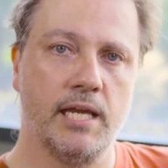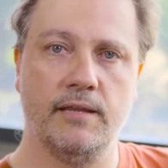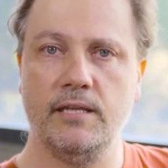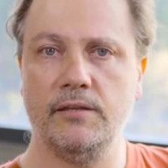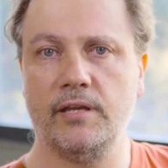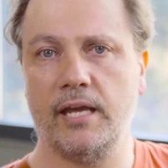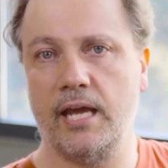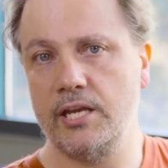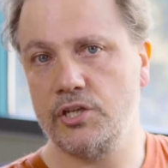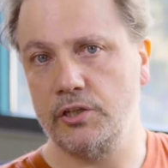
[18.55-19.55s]
In this
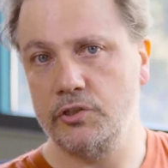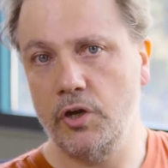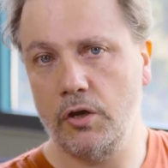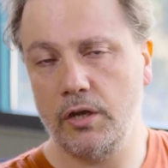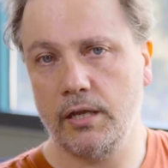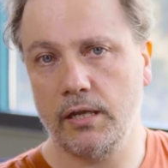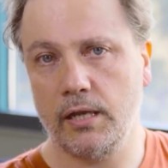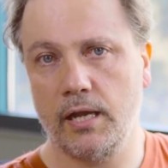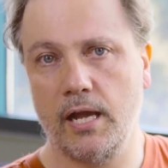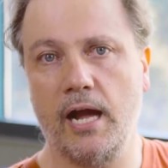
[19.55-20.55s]
engaging talk,
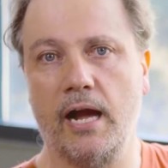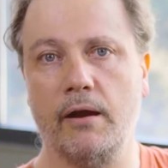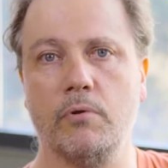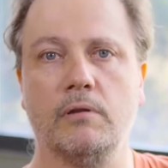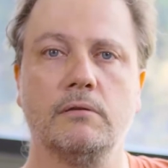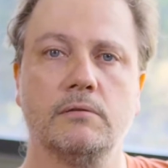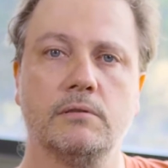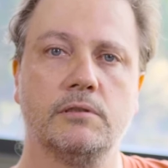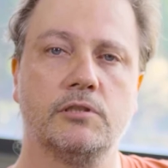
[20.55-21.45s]
I will